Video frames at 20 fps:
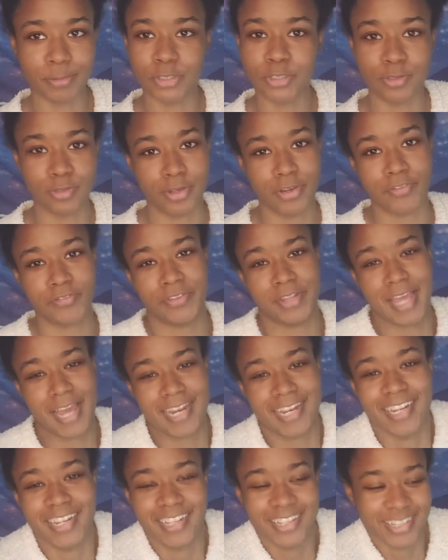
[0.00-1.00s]
too young for
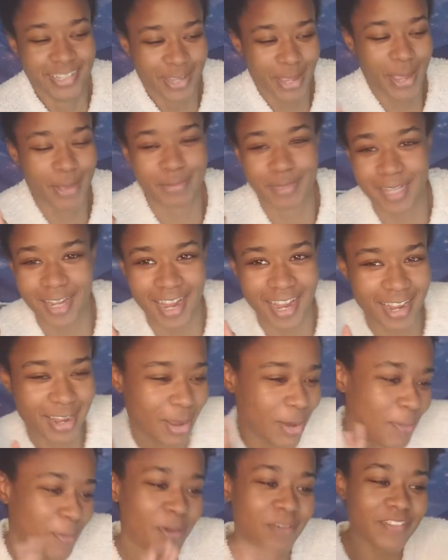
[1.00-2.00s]
that. I'm sorry.
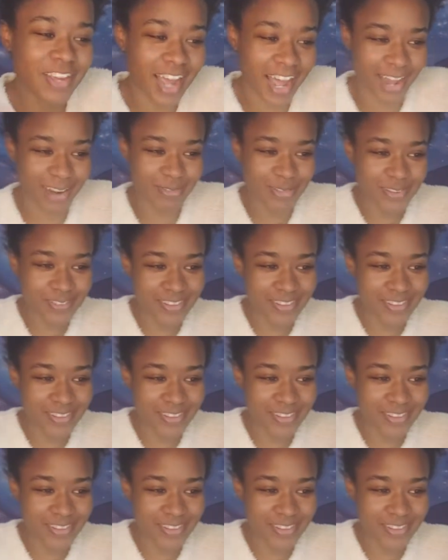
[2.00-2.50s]
Moving on.